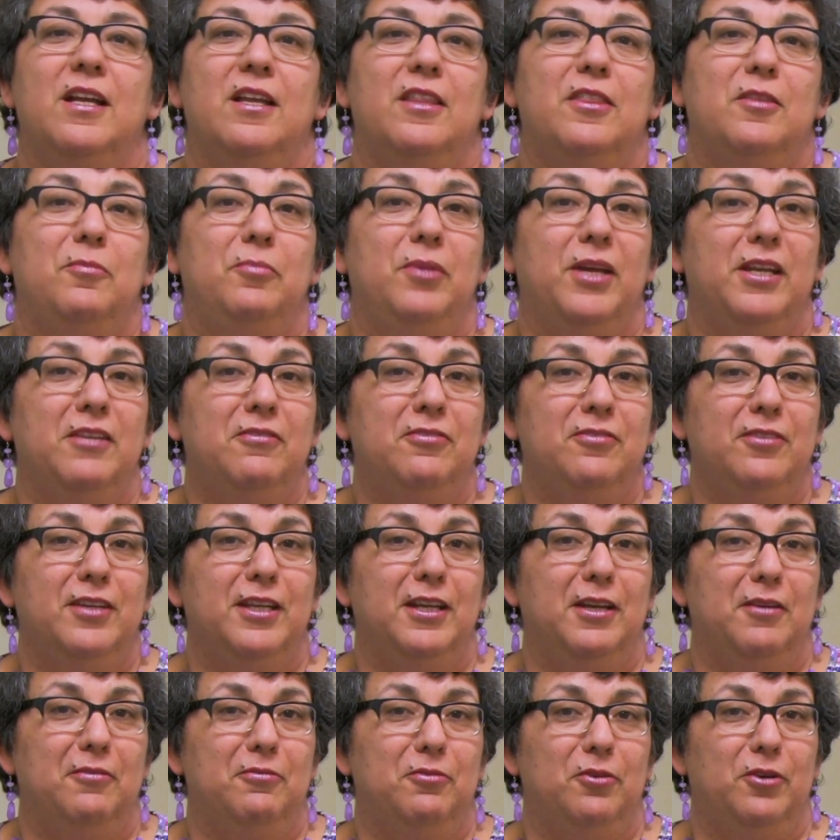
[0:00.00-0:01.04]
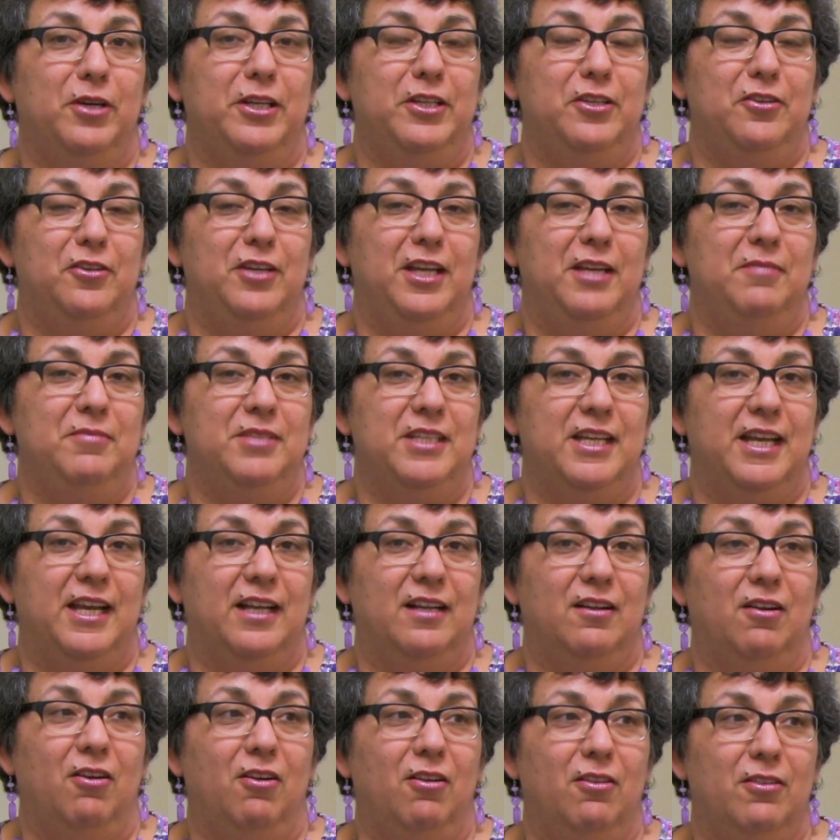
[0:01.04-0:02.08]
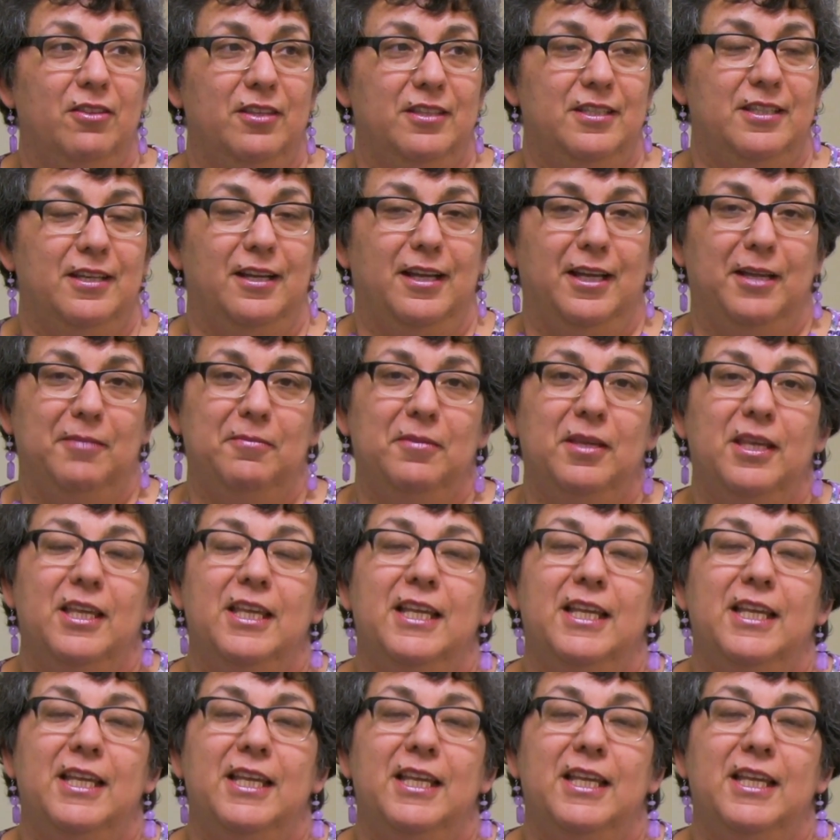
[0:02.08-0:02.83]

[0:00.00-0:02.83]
The benefit of wearing your name tag all the time